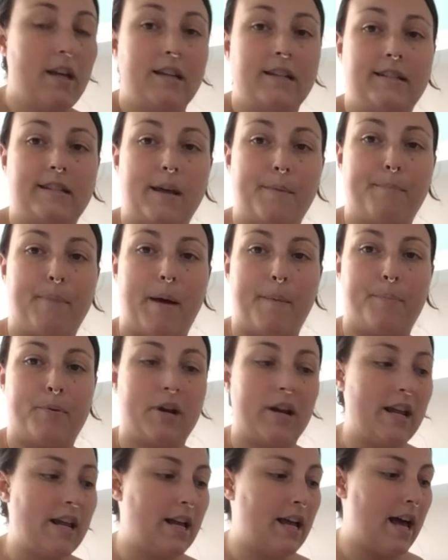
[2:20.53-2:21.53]
some
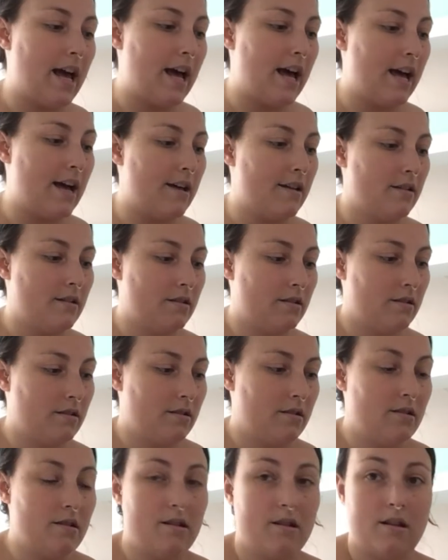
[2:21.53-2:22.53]
paprika,
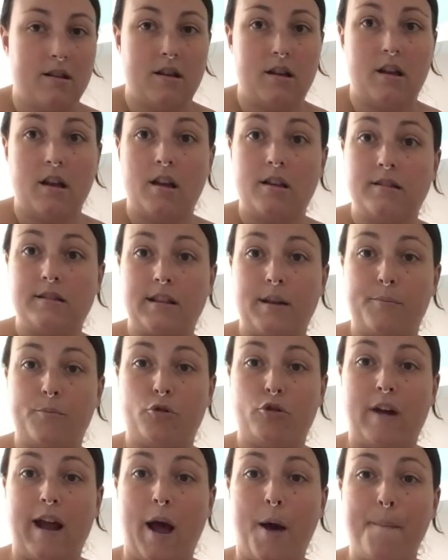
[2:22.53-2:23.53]
some
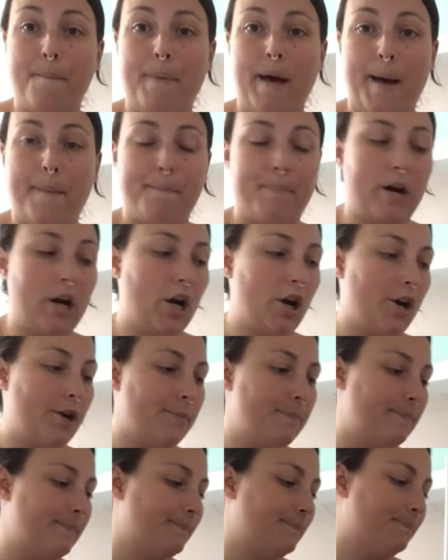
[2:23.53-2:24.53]
ground
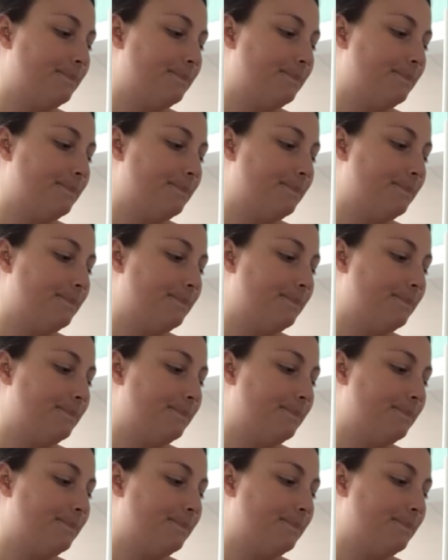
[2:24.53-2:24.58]
pepper.